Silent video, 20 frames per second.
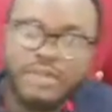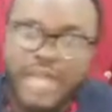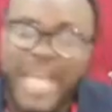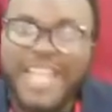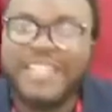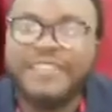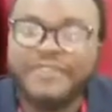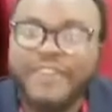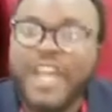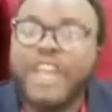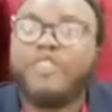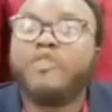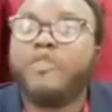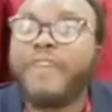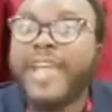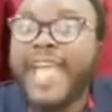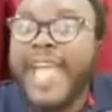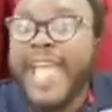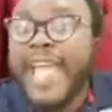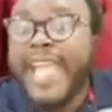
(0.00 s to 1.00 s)
As far
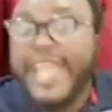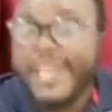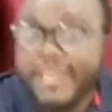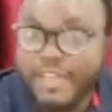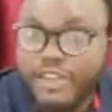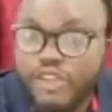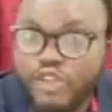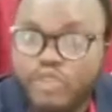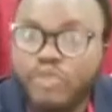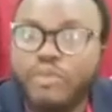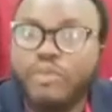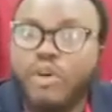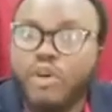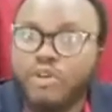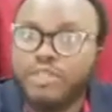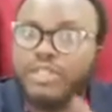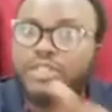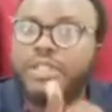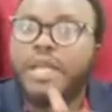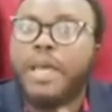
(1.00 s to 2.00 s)
you earn, you
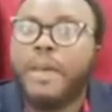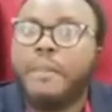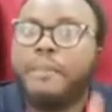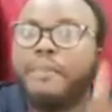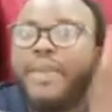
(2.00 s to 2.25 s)
must